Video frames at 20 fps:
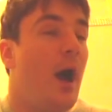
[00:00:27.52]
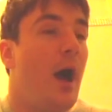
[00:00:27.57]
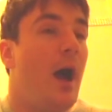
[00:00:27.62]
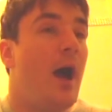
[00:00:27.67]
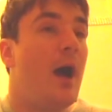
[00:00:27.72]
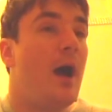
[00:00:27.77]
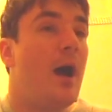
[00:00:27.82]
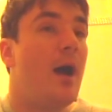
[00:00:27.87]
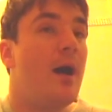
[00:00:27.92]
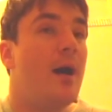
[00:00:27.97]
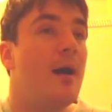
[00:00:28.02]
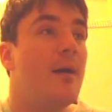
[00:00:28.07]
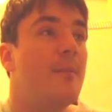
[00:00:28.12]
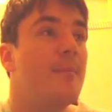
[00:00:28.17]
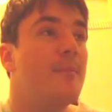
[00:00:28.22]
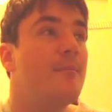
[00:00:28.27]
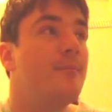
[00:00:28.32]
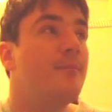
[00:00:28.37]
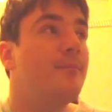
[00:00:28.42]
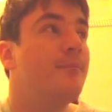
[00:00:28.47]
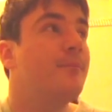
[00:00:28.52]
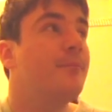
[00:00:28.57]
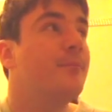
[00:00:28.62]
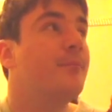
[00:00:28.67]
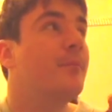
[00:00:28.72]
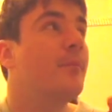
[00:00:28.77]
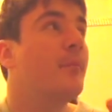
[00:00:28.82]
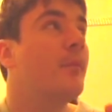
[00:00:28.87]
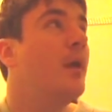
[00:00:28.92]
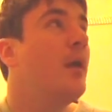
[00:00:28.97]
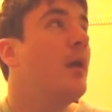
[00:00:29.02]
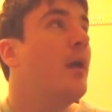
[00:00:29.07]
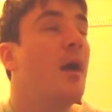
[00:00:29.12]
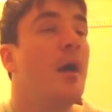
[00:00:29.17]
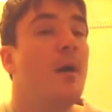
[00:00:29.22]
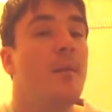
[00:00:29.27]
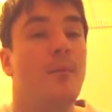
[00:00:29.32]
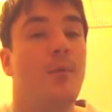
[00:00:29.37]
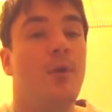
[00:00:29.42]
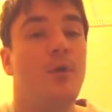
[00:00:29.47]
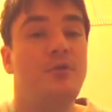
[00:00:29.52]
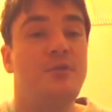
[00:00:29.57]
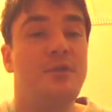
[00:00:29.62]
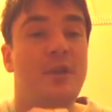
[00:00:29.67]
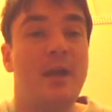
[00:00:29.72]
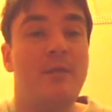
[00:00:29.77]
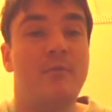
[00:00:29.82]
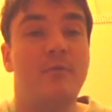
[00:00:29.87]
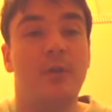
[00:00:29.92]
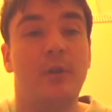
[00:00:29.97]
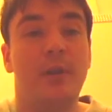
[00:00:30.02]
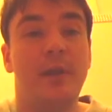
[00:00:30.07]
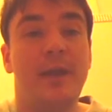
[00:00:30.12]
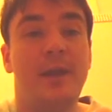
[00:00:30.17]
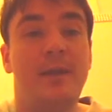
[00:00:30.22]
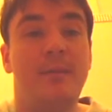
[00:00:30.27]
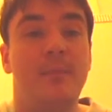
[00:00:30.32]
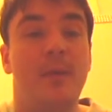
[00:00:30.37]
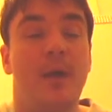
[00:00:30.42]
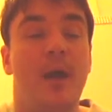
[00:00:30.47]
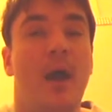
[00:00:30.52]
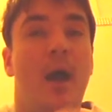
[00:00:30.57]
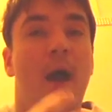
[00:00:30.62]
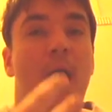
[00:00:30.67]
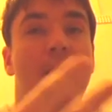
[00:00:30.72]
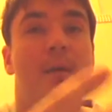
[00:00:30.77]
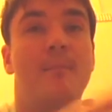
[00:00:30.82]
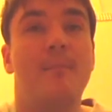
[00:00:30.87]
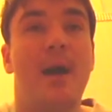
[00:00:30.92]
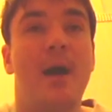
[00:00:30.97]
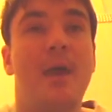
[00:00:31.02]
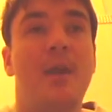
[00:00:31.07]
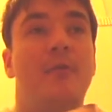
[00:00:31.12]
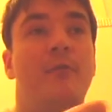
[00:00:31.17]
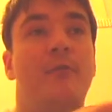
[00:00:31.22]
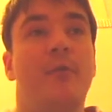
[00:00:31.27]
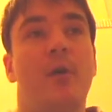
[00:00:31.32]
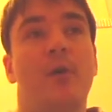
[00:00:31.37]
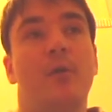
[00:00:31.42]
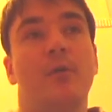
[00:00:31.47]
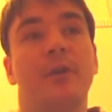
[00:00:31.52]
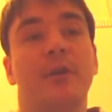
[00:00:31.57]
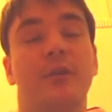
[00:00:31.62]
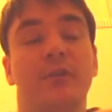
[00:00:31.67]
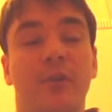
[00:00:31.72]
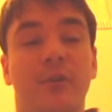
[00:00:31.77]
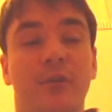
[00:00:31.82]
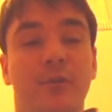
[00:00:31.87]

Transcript: Um, more generally, a manifold is a